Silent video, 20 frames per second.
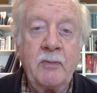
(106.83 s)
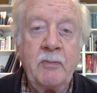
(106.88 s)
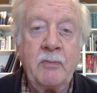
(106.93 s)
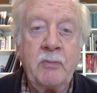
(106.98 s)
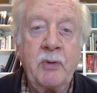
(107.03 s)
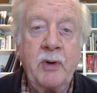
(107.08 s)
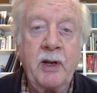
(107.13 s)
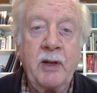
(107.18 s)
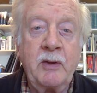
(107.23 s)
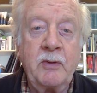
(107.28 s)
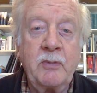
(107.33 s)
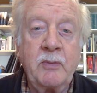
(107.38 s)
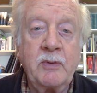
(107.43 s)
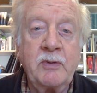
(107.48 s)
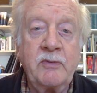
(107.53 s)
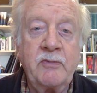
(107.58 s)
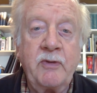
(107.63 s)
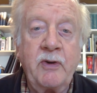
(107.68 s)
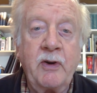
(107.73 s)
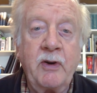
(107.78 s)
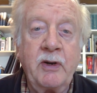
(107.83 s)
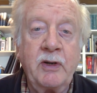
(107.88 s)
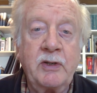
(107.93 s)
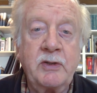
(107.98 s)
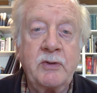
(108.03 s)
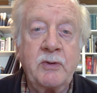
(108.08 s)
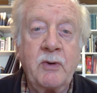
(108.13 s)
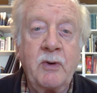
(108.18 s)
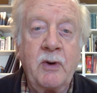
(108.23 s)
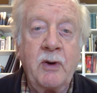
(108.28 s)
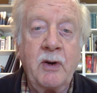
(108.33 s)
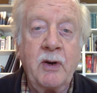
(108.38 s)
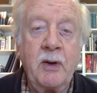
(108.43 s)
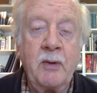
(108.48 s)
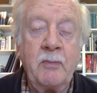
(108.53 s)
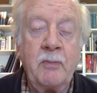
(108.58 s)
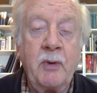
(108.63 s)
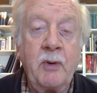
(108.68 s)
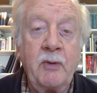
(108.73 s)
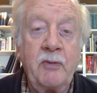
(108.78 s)
Breadth was very strong
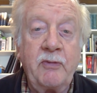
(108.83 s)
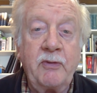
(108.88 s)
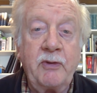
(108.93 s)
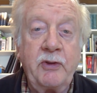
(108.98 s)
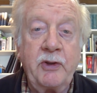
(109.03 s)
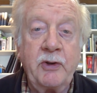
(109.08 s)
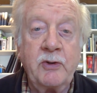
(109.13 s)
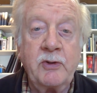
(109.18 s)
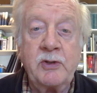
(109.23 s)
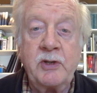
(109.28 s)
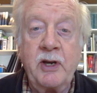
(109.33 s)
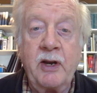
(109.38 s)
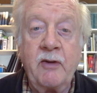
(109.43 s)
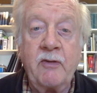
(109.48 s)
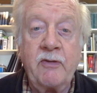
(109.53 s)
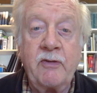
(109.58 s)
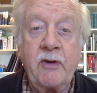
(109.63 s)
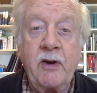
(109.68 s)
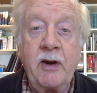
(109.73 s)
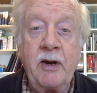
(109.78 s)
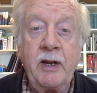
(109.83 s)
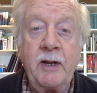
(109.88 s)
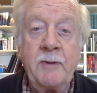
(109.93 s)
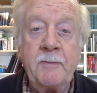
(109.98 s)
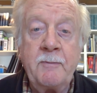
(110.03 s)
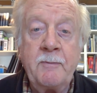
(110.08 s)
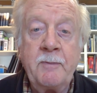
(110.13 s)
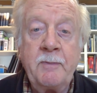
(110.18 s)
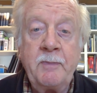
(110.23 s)
on both Thursday and Friday.